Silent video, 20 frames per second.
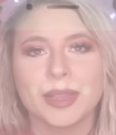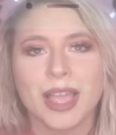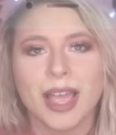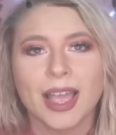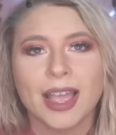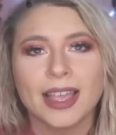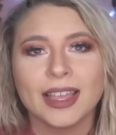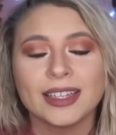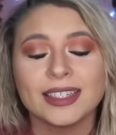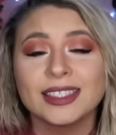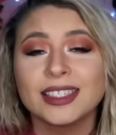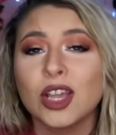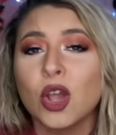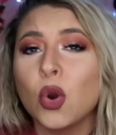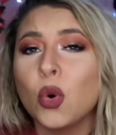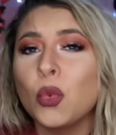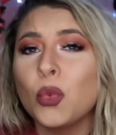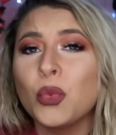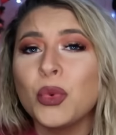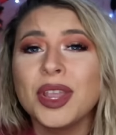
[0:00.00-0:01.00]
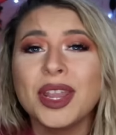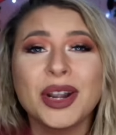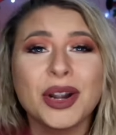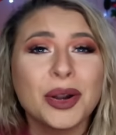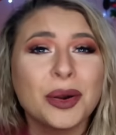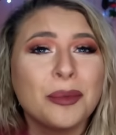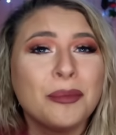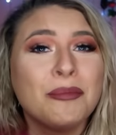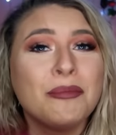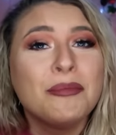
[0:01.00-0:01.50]
guys?
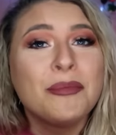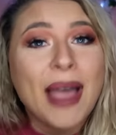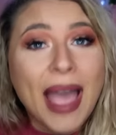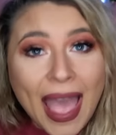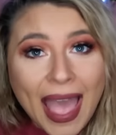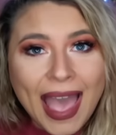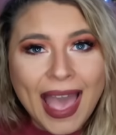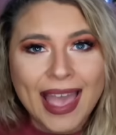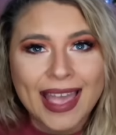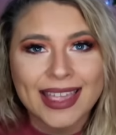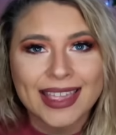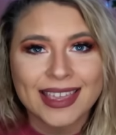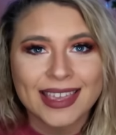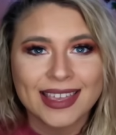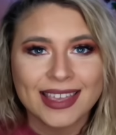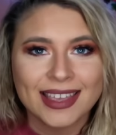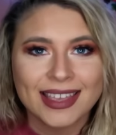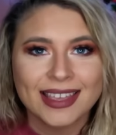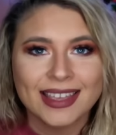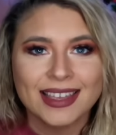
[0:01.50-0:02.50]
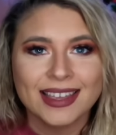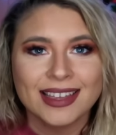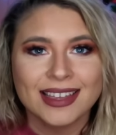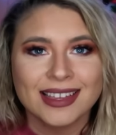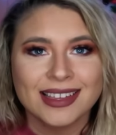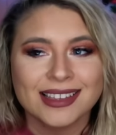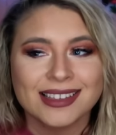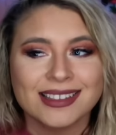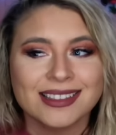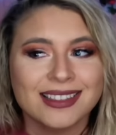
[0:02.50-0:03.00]
We're back.
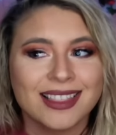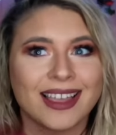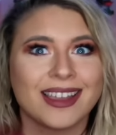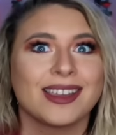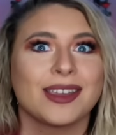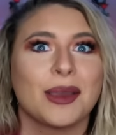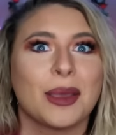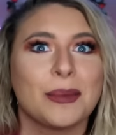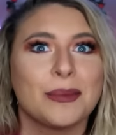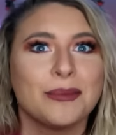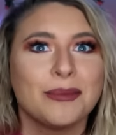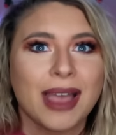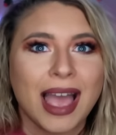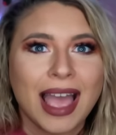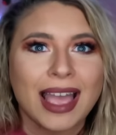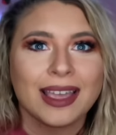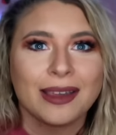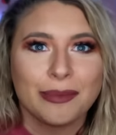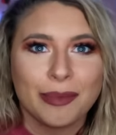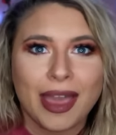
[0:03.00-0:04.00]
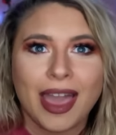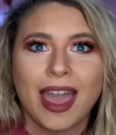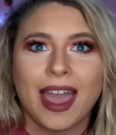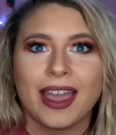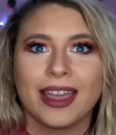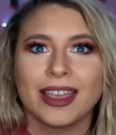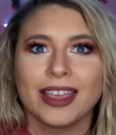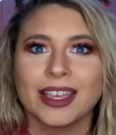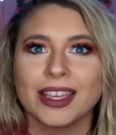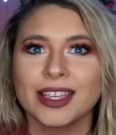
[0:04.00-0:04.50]
Like, back,
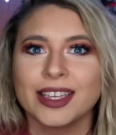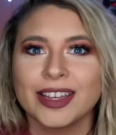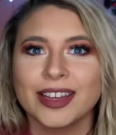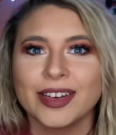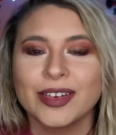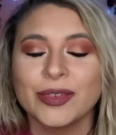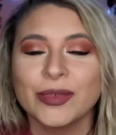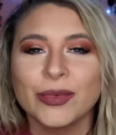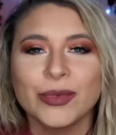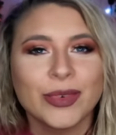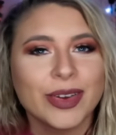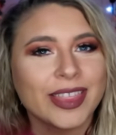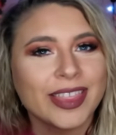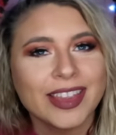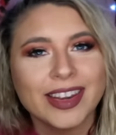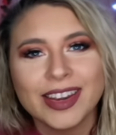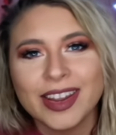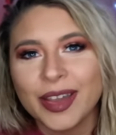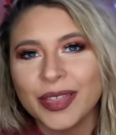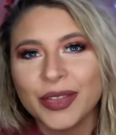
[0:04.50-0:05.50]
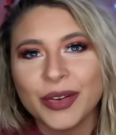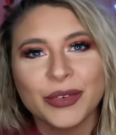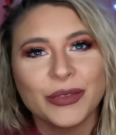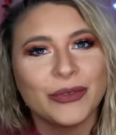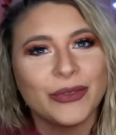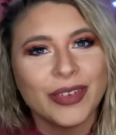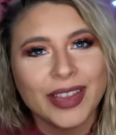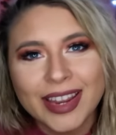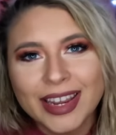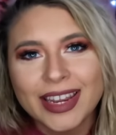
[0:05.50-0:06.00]
back. With another
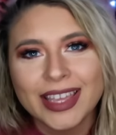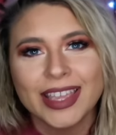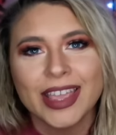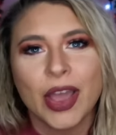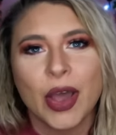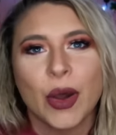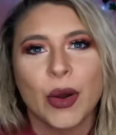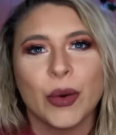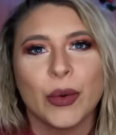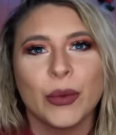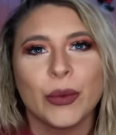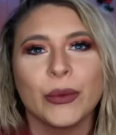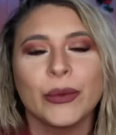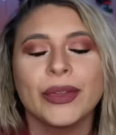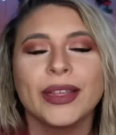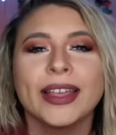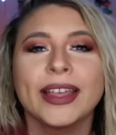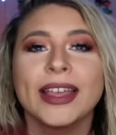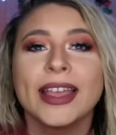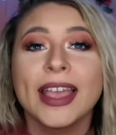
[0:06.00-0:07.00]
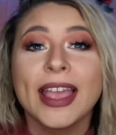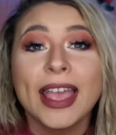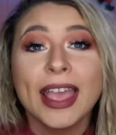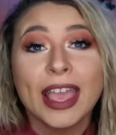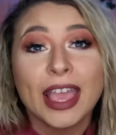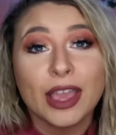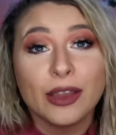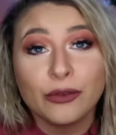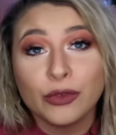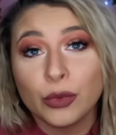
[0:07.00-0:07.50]
video.
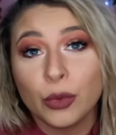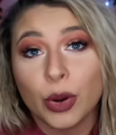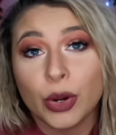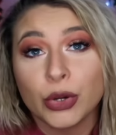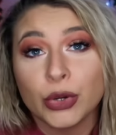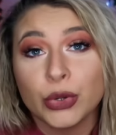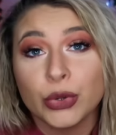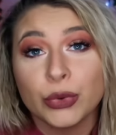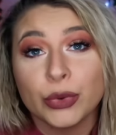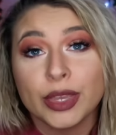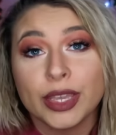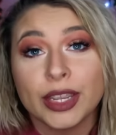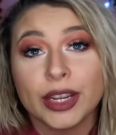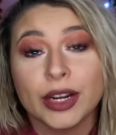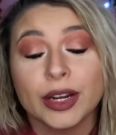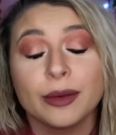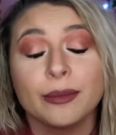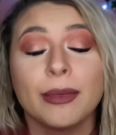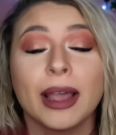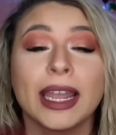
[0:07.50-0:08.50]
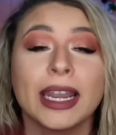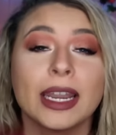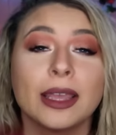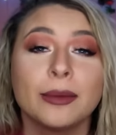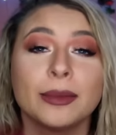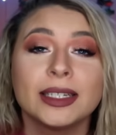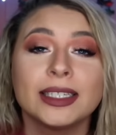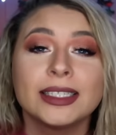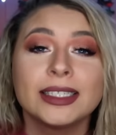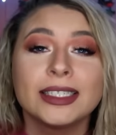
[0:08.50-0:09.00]
If you are new here, my
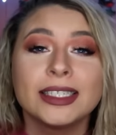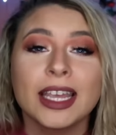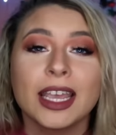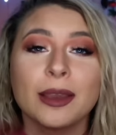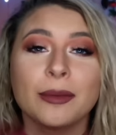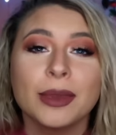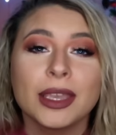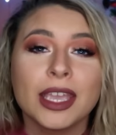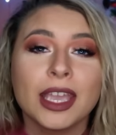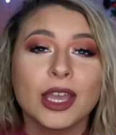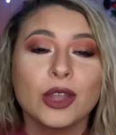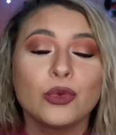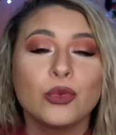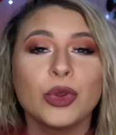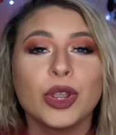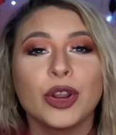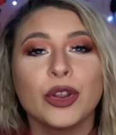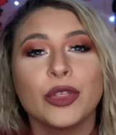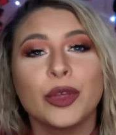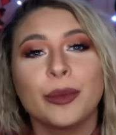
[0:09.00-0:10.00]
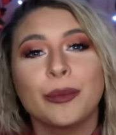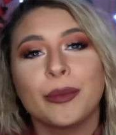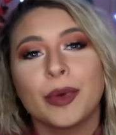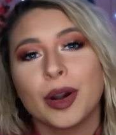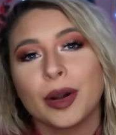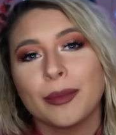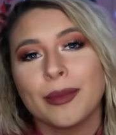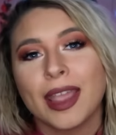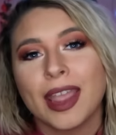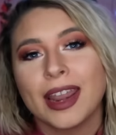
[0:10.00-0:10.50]
name is Sammy and we are the
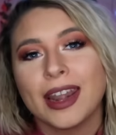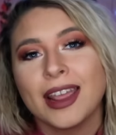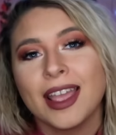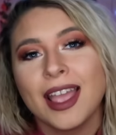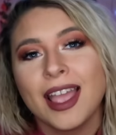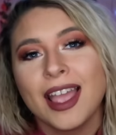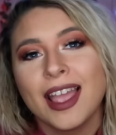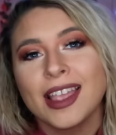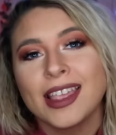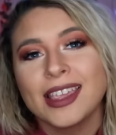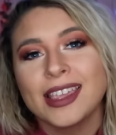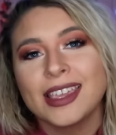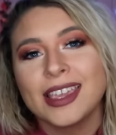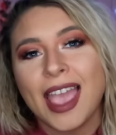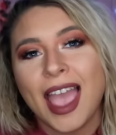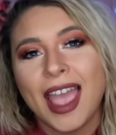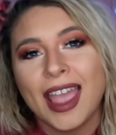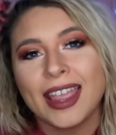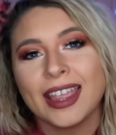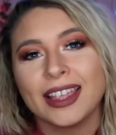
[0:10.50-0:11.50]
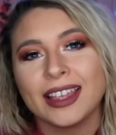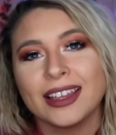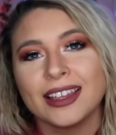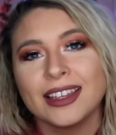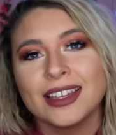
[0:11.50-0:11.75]
Mermaid Gang.